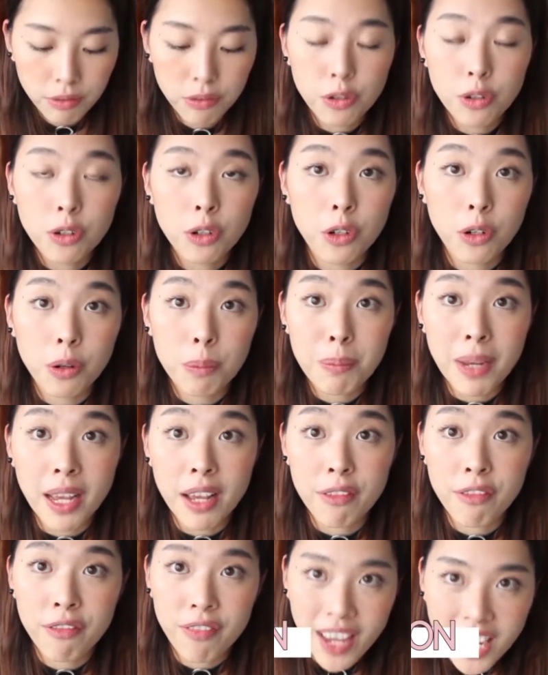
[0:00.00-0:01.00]
for
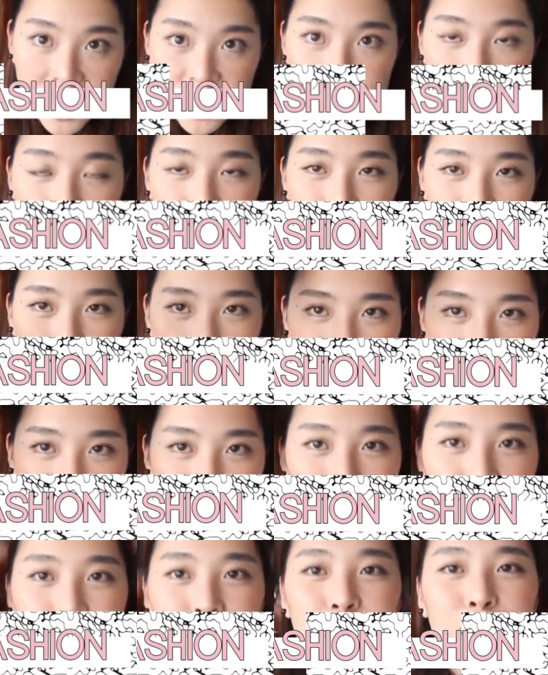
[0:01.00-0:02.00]
my fashion
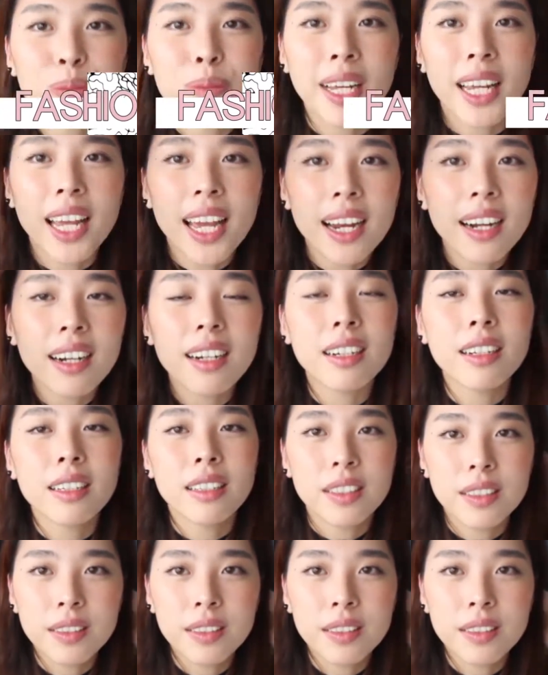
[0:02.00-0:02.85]
favorites. Ooh, my hair.